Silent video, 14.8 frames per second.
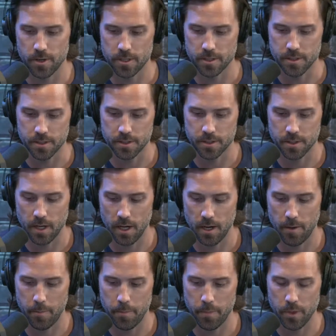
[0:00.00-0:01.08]
reasons.
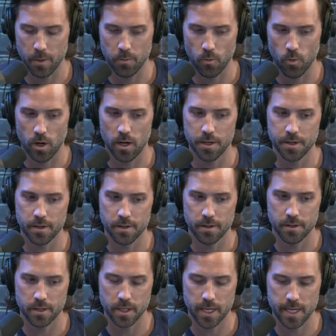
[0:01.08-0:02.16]
Um, number one,
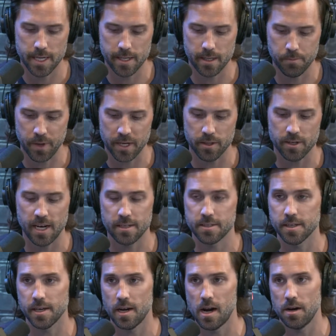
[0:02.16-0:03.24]
he Baylor has
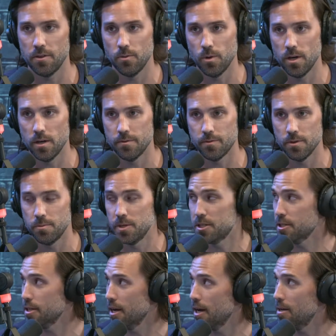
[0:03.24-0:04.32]
to get out of the way for the
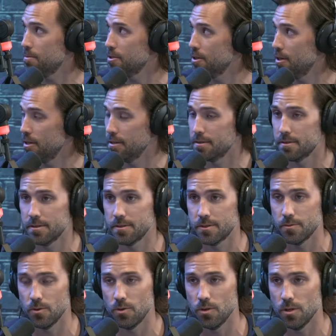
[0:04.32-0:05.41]
Michigan hype train
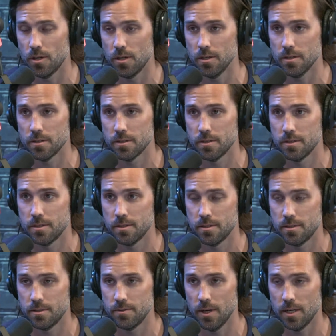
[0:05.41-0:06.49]
to roll along, mm.
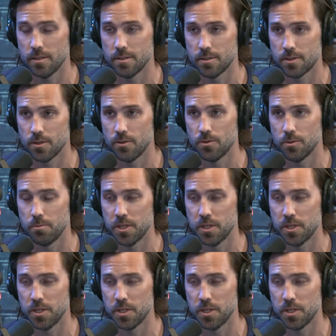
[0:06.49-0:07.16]
right? Mm. So the